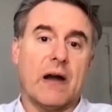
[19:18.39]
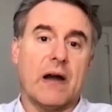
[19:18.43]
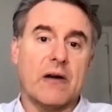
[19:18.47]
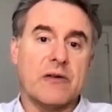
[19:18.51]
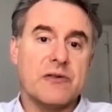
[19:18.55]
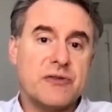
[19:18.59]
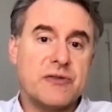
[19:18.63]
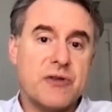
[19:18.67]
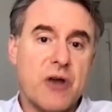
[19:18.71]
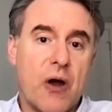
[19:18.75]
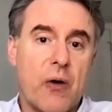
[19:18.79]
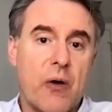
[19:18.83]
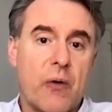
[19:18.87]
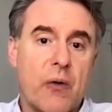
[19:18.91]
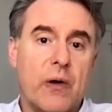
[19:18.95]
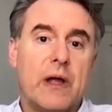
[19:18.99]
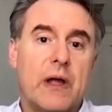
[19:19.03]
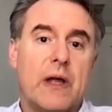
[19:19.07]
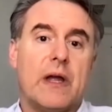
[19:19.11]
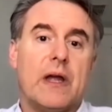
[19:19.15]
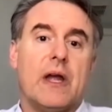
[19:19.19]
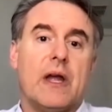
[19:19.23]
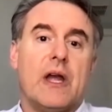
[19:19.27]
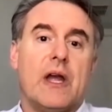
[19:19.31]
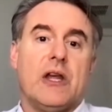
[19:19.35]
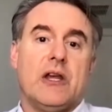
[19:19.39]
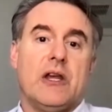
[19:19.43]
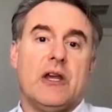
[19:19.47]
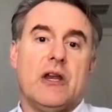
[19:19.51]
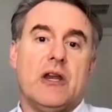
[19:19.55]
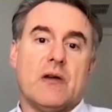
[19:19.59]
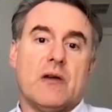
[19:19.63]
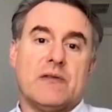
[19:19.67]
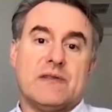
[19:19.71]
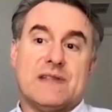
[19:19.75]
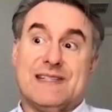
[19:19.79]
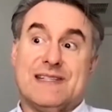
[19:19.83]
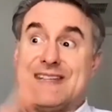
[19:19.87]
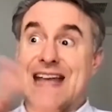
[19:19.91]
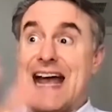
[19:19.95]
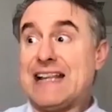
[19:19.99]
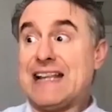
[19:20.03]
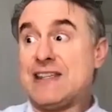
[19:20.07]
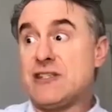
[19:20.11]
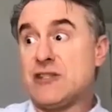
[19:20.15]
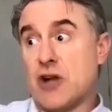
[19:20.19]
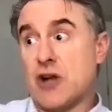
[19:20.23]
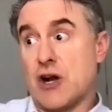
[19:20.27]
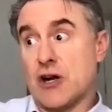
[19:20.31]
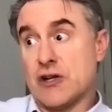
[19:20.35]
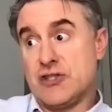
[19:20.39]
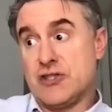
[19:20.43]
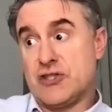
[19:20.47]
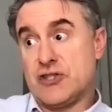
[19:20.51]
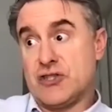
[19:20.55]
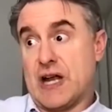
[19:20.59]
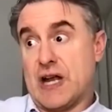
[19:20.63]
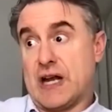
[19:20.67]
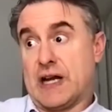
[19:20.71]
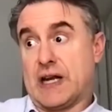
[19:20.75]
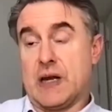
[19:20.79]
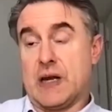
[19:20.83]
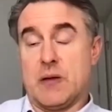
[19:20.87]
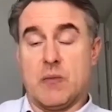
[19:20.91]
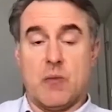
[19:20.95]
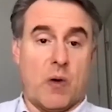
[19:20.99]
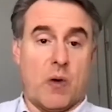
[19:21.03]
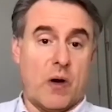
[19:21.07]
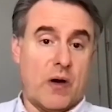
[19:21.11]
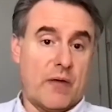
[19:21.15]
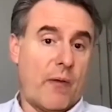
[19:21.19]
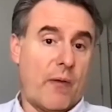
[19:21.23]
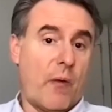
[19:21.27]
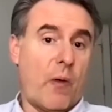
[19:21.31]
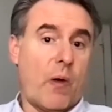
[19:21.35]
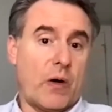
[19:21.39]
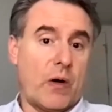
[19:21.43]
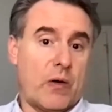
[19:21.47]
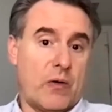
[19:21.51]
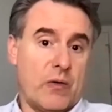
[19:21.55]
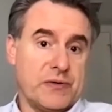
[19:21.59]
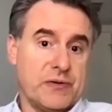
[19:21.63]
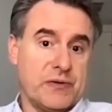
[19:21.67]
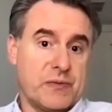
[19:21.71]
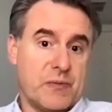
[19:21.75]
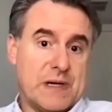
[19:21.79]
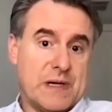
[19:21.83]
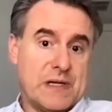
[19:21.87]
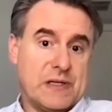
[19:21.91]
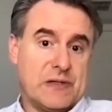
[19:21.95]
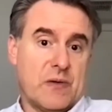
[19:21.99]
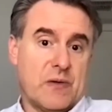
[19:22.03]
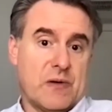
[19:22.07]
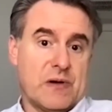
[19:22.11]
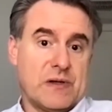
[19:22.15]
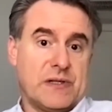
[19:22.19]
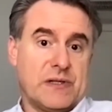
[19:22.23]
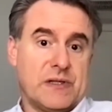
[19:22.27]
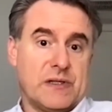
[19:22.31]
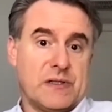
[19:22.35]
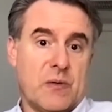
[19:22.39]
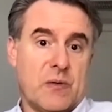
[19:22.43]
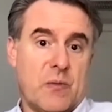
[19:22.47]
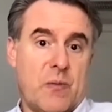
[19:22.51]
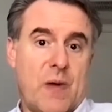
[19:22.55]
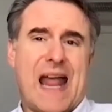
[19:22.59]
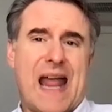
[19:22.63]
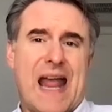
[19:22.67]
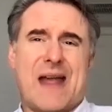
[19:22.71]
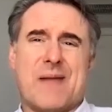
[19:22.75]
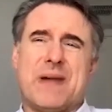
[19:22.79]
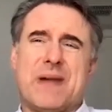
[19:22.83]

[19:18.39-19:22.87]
So, does that start sucking more of Oracle's resources away?